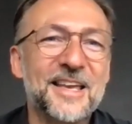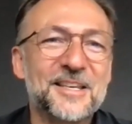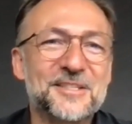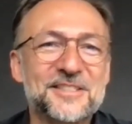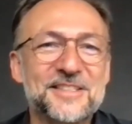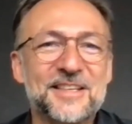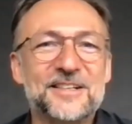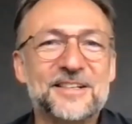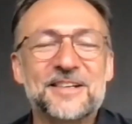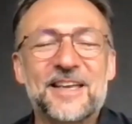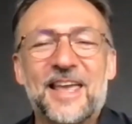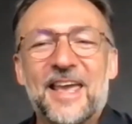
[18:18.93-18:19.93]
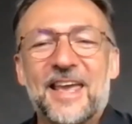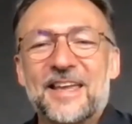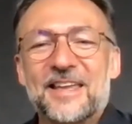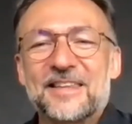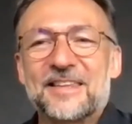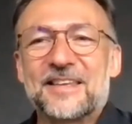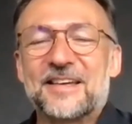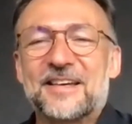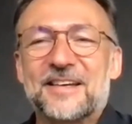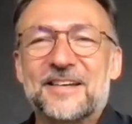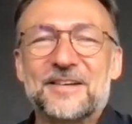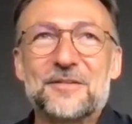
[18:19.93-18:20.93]
just now, and
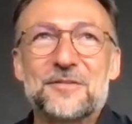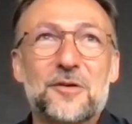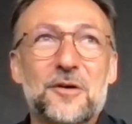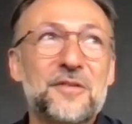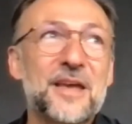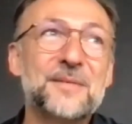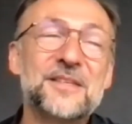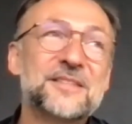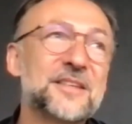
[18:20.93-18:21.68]
for them it's